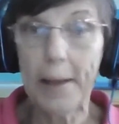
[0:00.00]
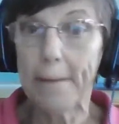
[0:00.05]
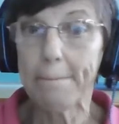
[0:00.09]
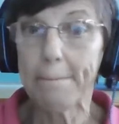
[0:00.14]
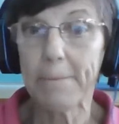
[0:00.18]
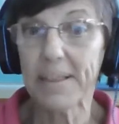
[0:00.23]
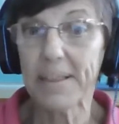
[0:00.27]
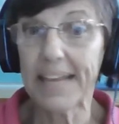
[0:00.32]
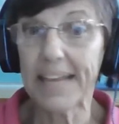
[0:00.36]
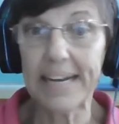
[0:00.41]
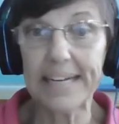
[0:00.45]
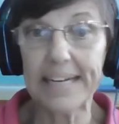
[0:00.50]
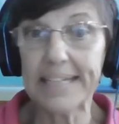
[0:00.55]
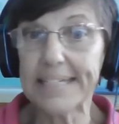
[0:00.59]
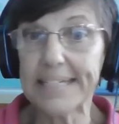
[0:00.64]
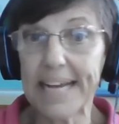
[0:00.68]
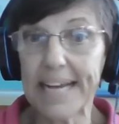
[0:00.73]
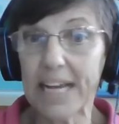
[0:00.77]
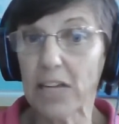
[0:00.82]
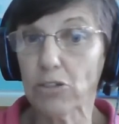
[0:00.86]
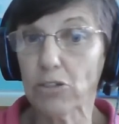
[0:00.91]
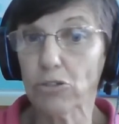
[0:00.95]
But they didn't
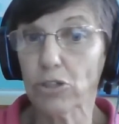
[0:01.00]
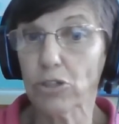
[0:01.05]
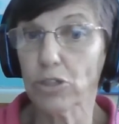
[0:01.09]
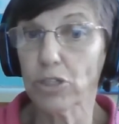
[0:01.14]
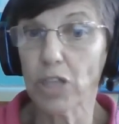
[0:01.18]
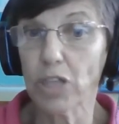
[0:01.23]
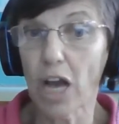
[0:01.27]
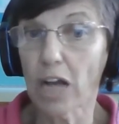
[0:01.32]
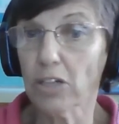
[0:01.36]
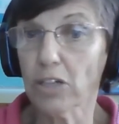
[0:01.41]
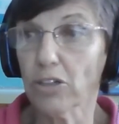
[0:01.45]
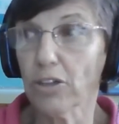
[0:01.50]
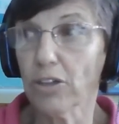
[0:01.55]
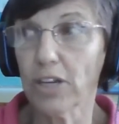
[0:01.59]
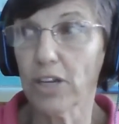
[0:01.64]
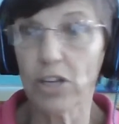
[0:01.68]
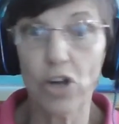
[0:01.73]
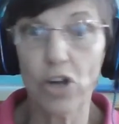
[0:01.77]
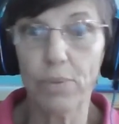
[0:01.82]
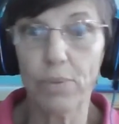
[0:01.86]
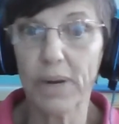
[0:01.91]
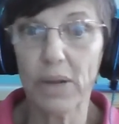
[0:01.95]
take her to a doctor, then
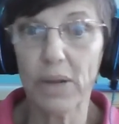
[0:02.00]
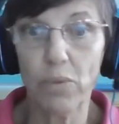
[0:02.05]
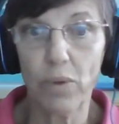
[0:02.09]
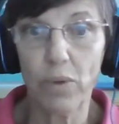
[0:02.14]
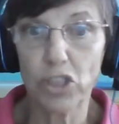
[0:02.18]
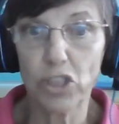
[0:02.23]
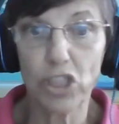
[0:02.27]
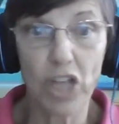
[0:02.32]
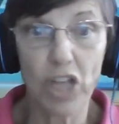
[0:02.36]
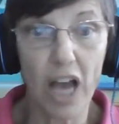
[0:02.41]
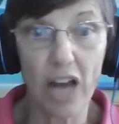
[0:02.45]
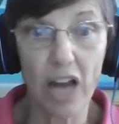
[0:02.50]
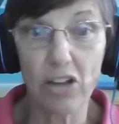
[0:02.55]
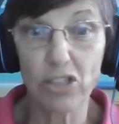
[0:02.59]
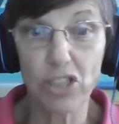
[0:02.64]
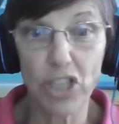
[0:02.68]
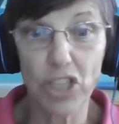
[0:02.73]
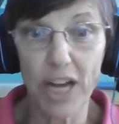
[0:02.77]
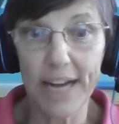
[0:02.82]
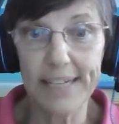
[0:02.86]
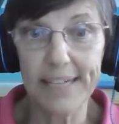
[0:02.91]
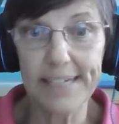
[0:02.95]
nobody got her
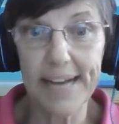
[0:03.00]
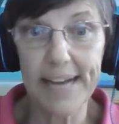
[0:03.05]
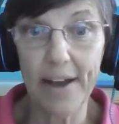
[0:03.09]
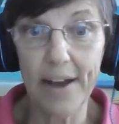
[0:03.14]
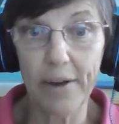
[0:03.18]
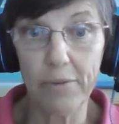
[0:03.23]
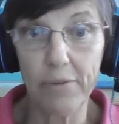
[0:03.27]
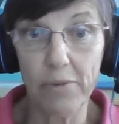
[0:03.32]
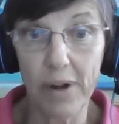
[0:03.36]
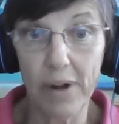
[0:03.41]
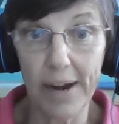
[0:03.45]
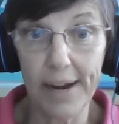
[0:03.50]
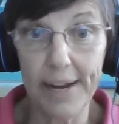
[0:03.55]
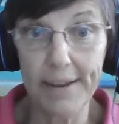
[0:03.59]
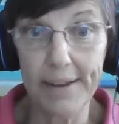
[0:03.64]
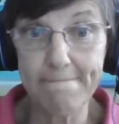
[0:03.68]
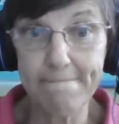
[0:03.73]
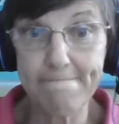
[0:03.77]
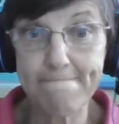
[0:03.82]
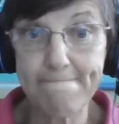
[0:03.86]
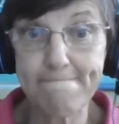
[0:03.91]
checked out, right?